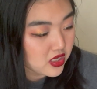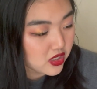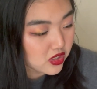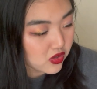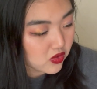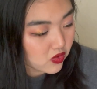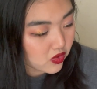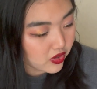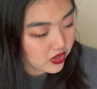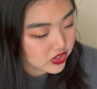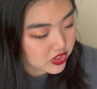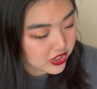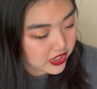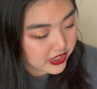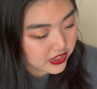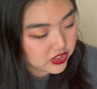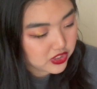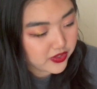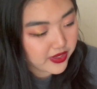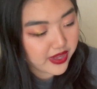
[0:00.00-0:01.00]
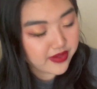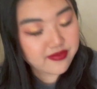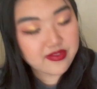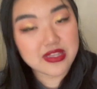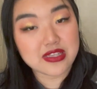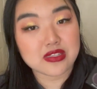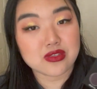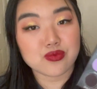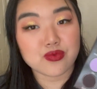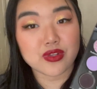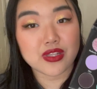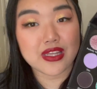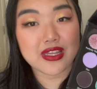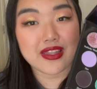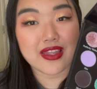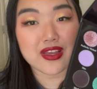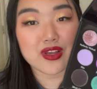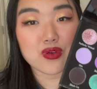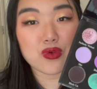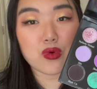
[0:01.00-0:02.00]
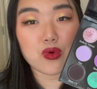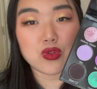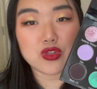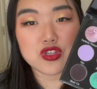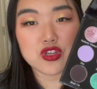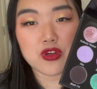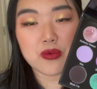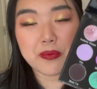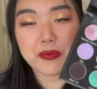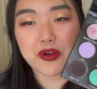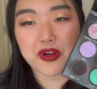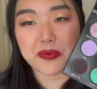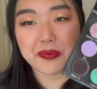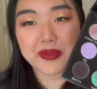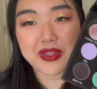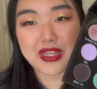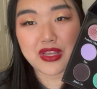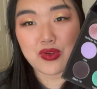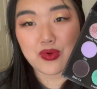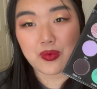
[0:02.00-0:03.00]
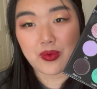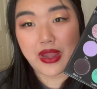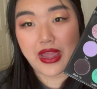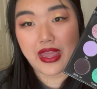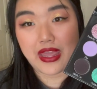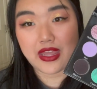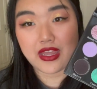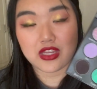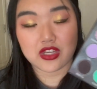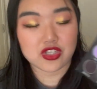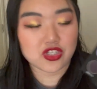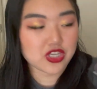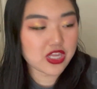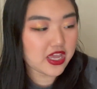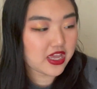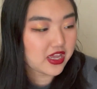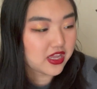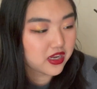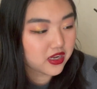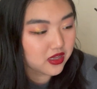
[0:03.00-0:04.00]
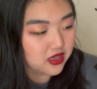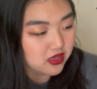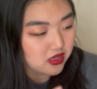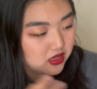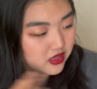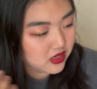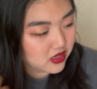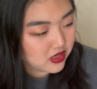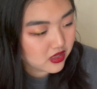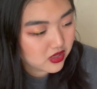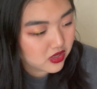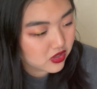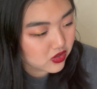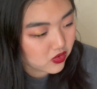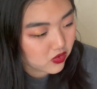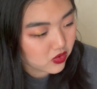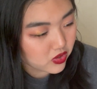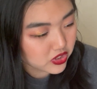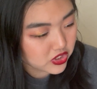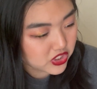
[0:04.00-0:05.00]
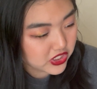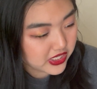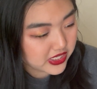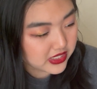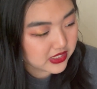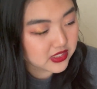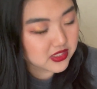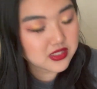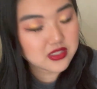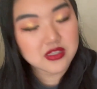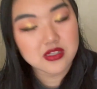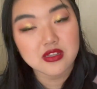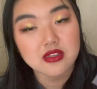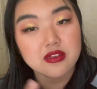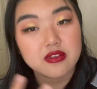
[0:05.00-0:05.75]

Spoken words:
Gorgeous. You have this really like cool tone purpley gray shade. Gorgeous.